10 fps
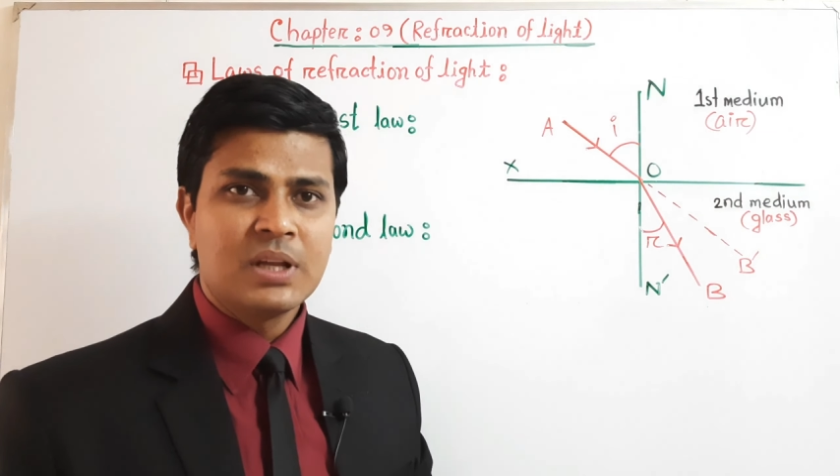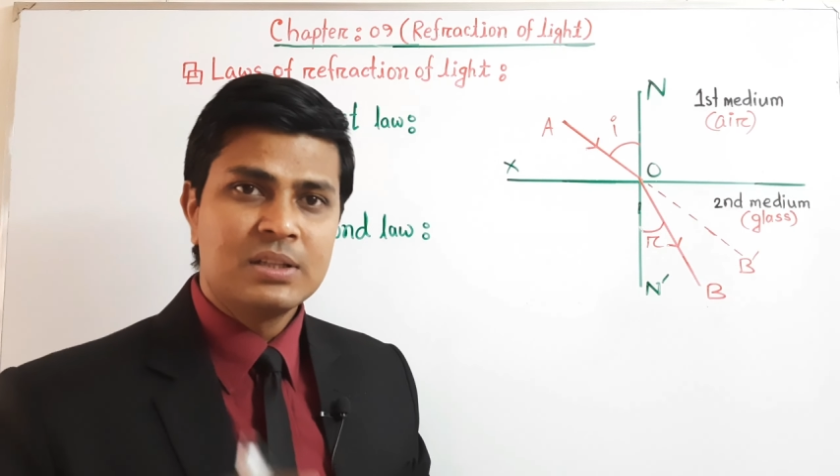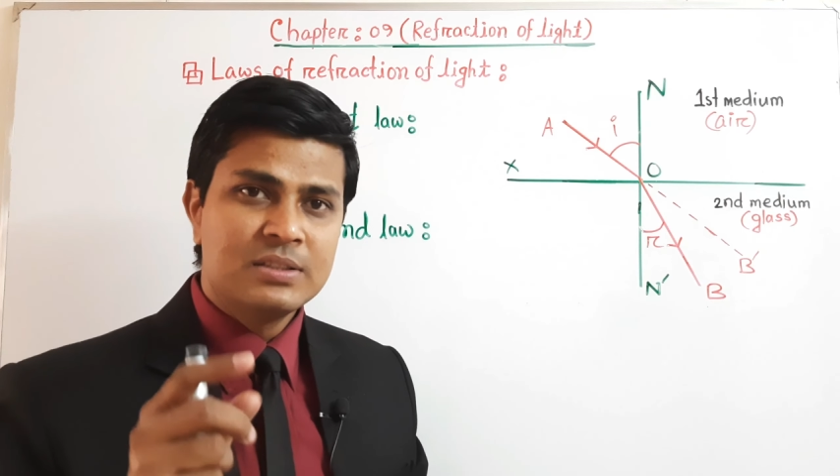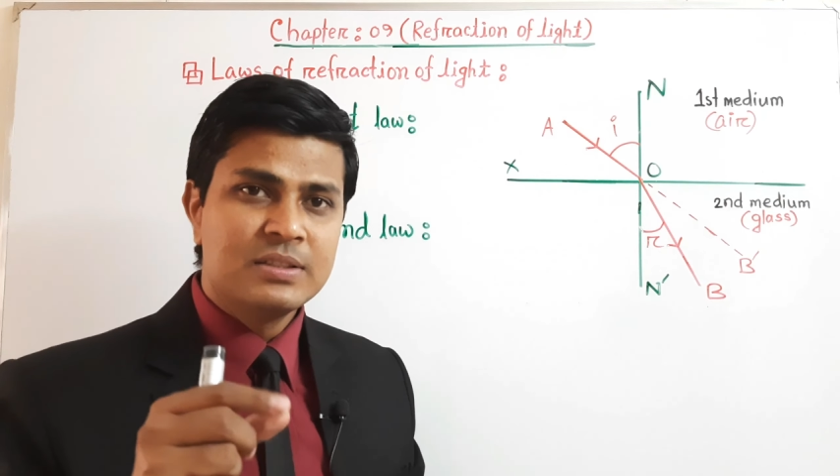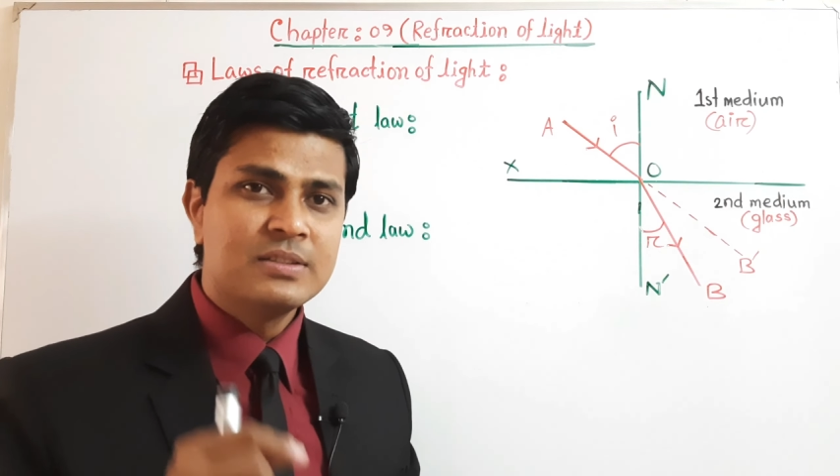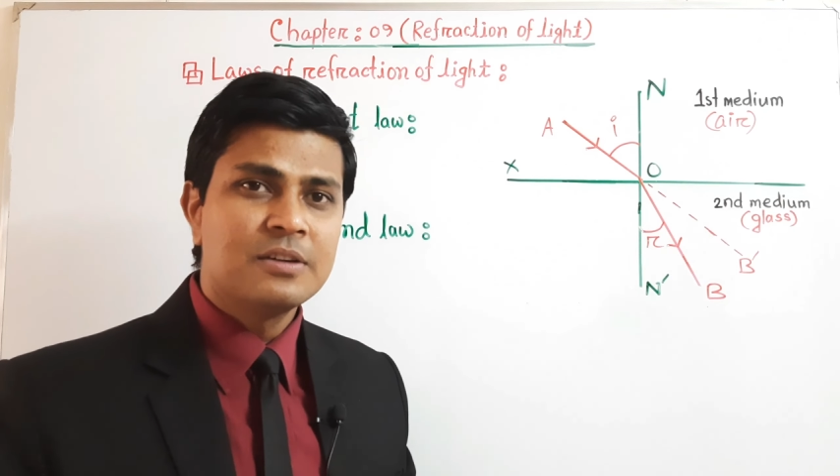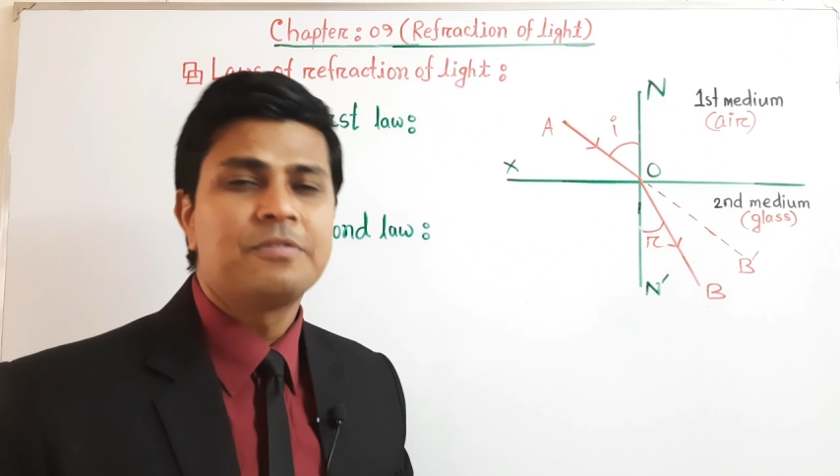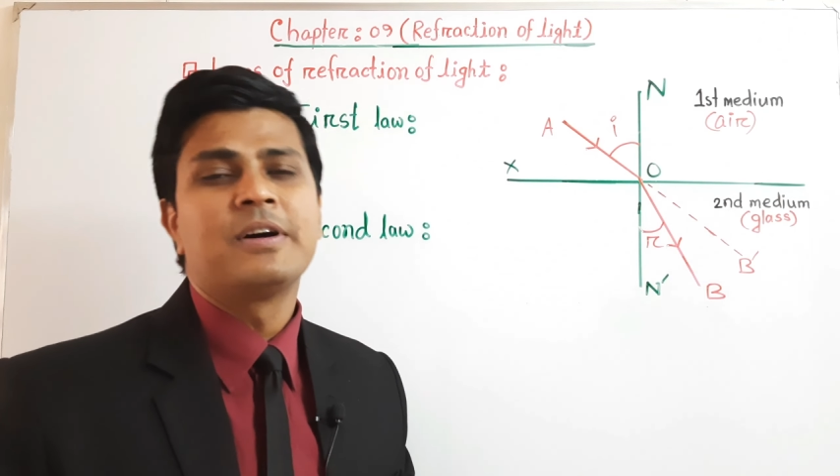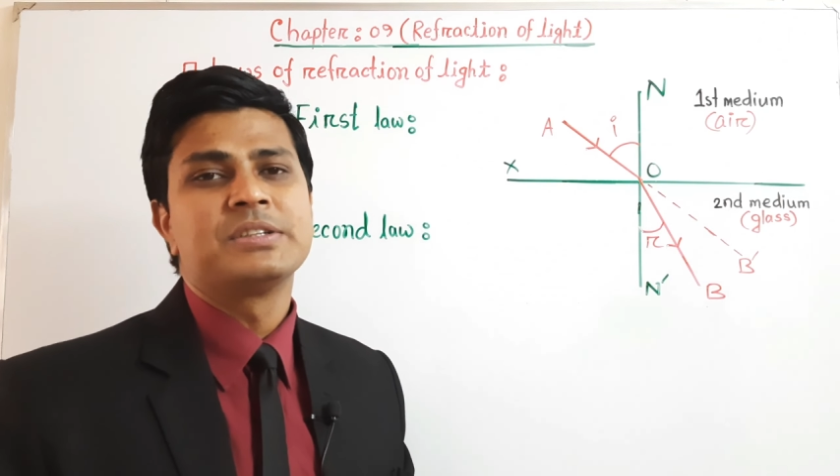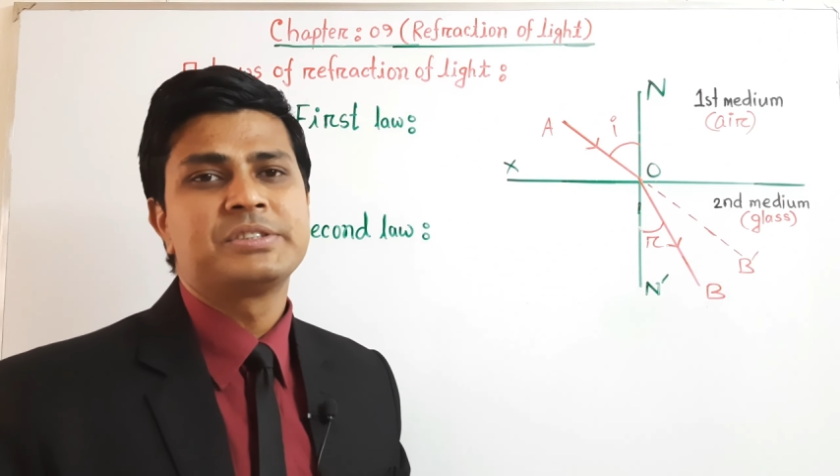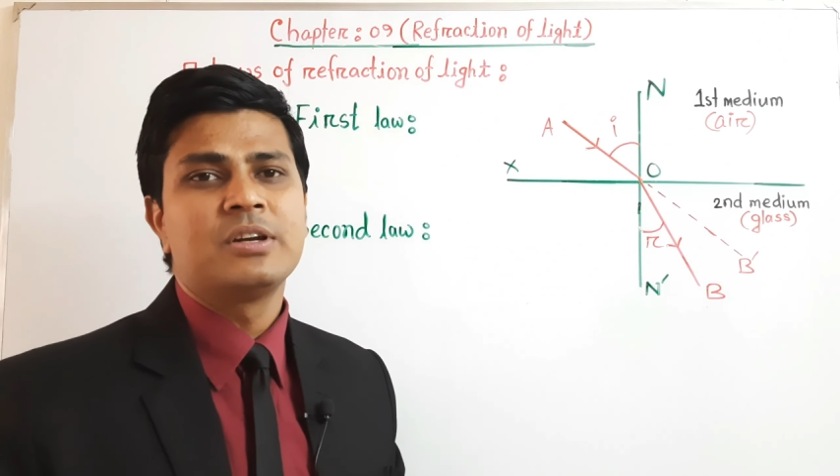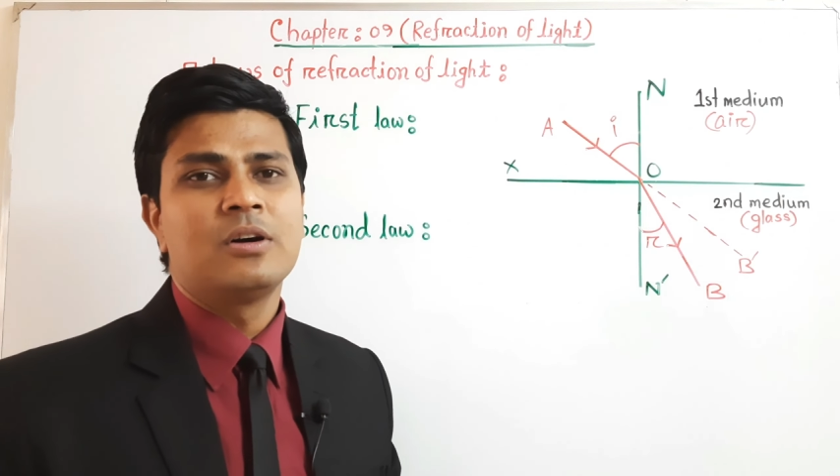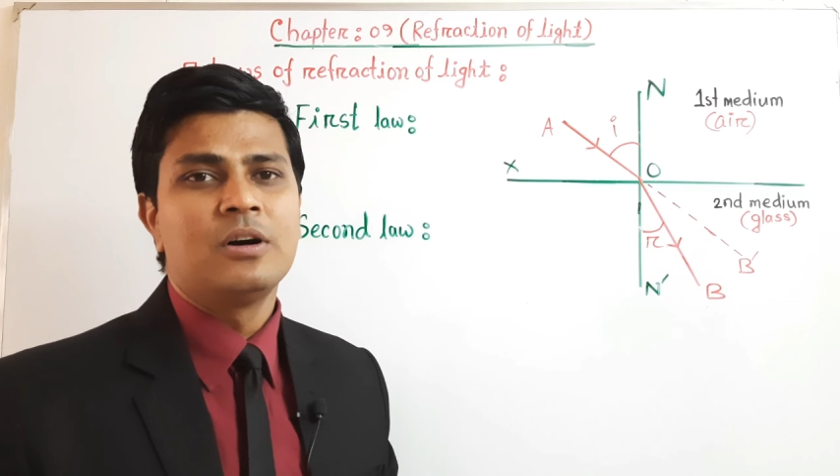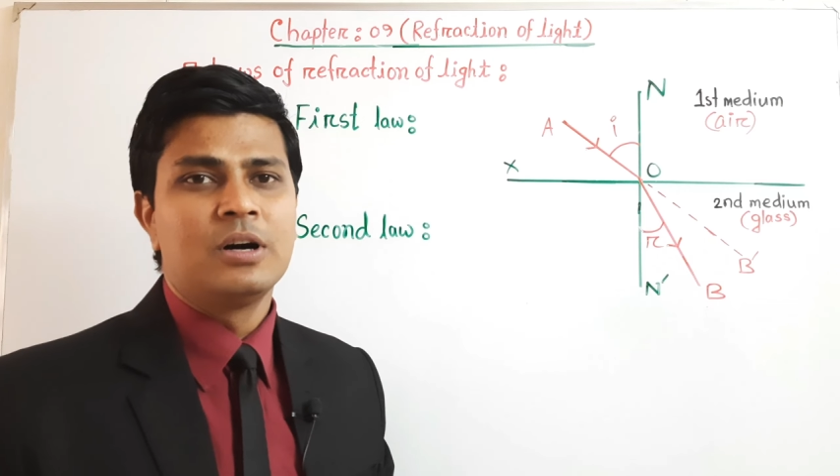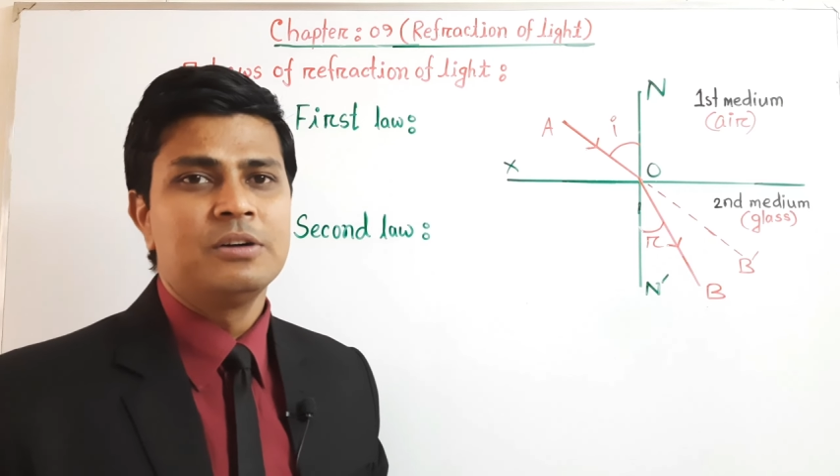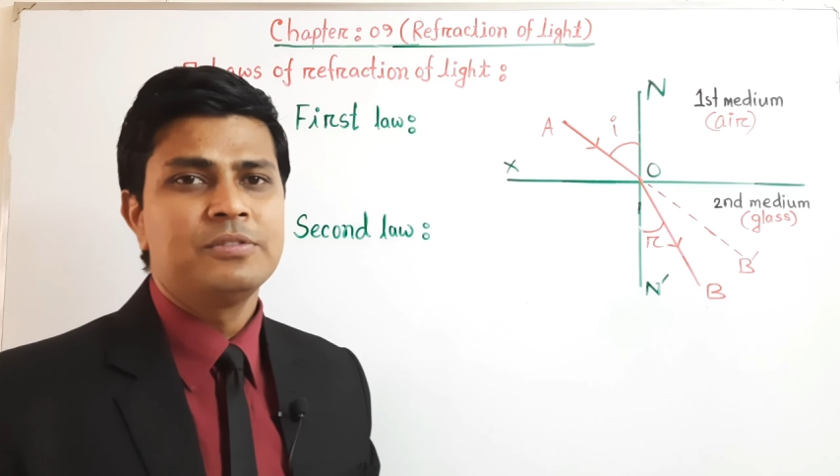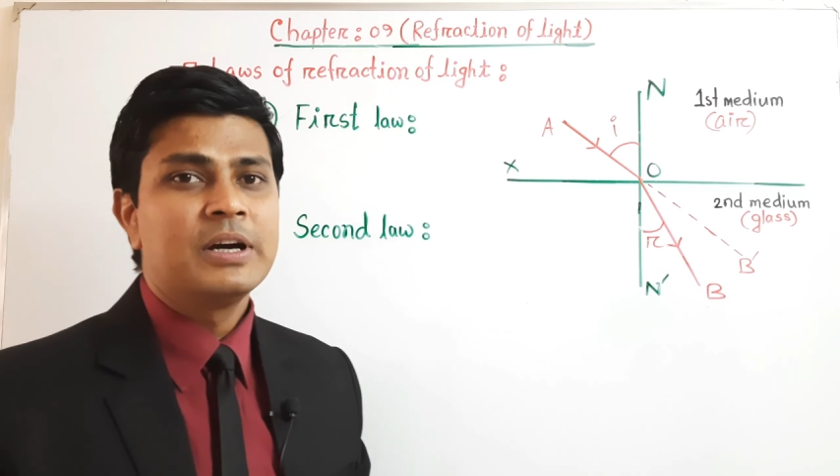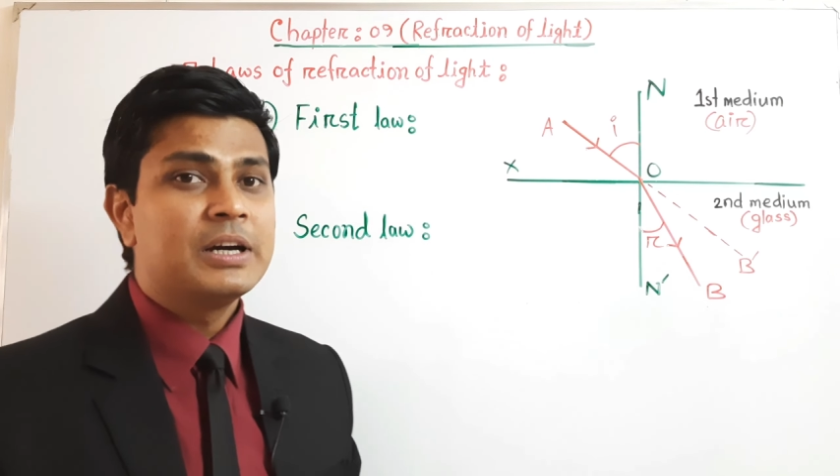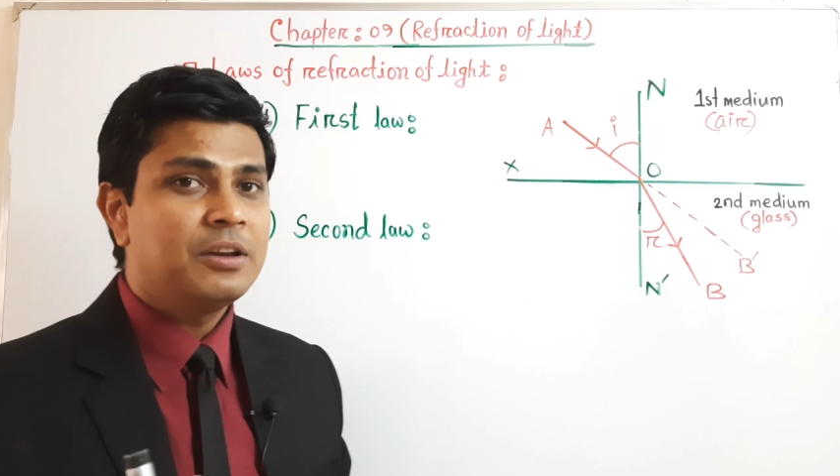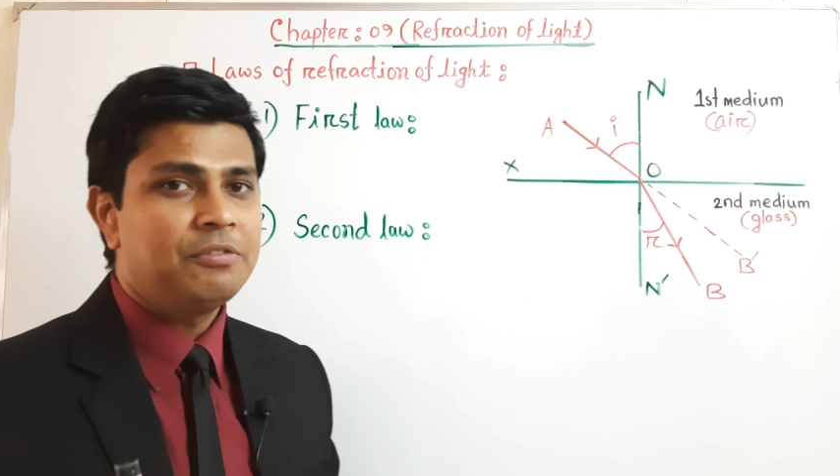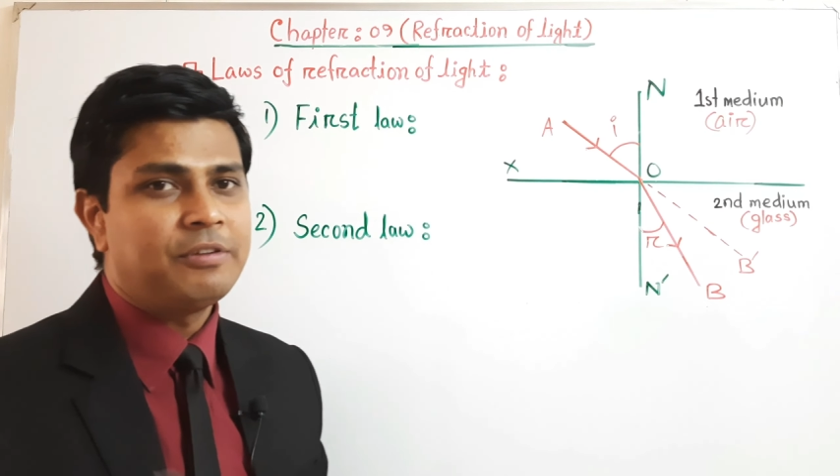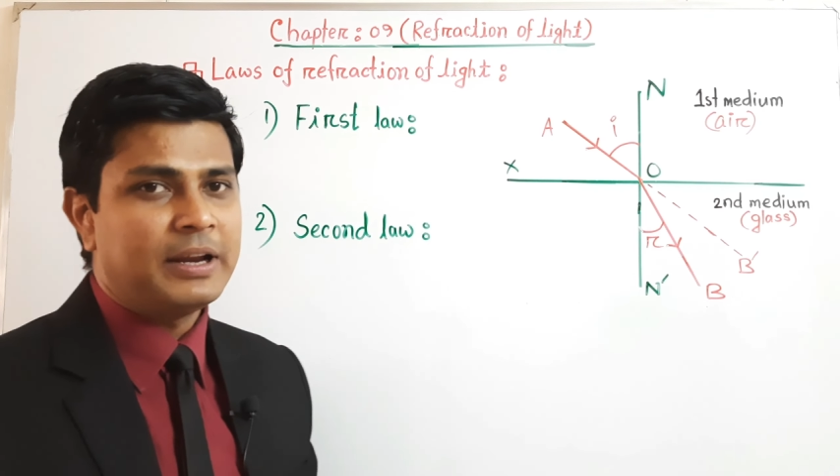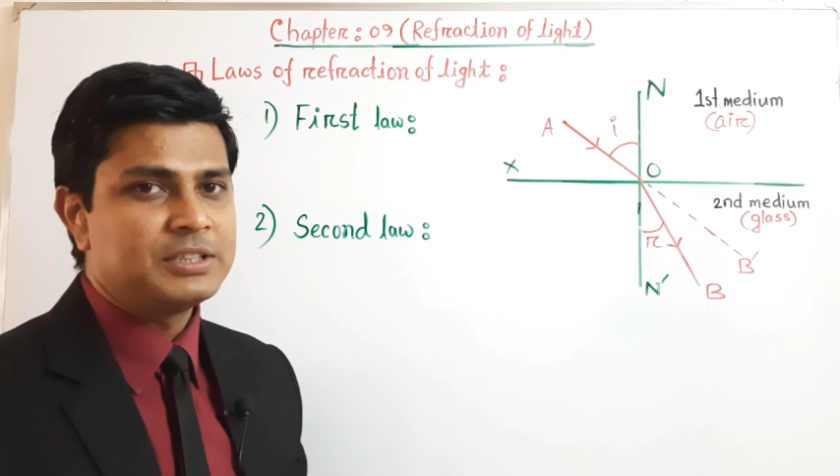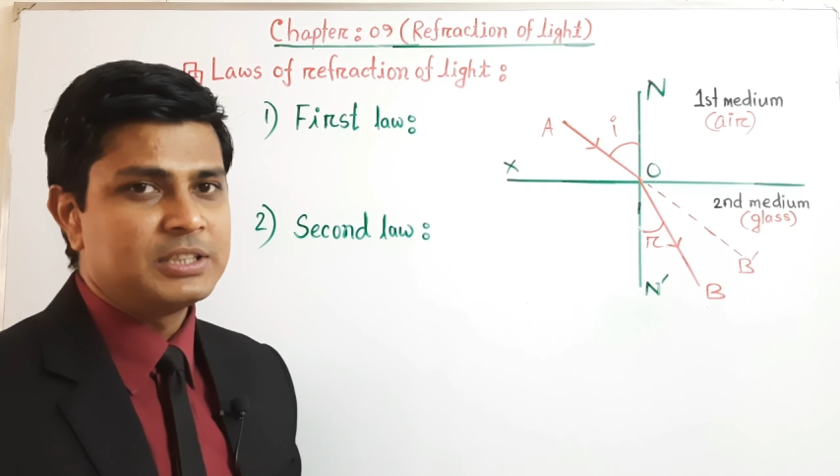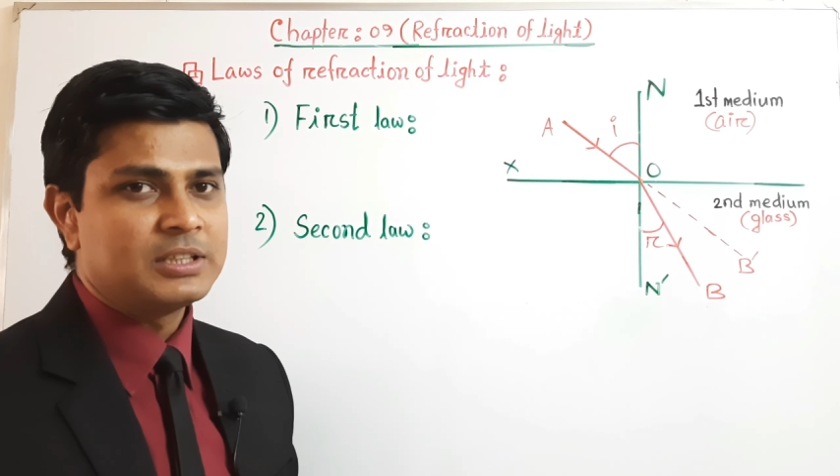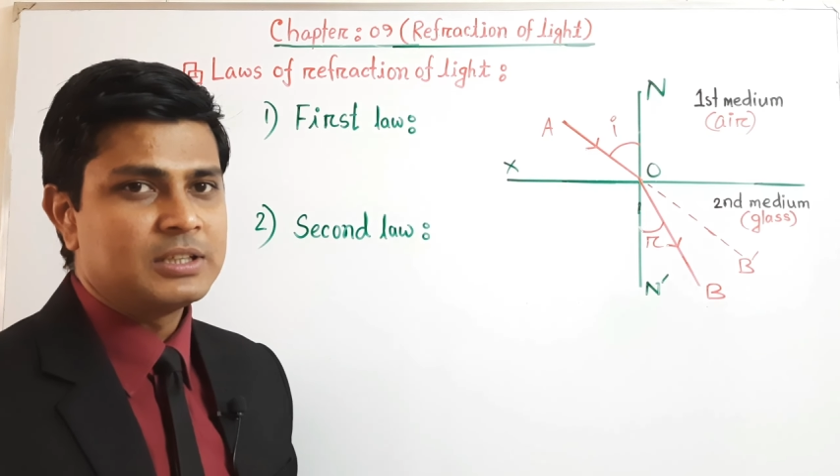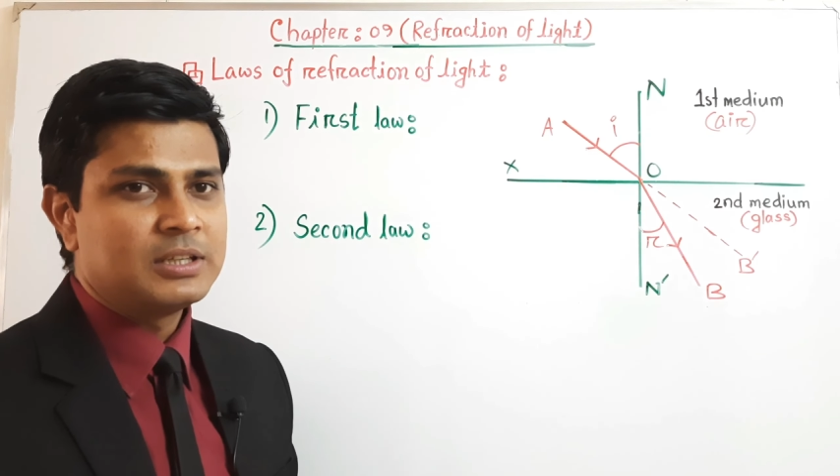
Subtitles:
This is the first law of refraction.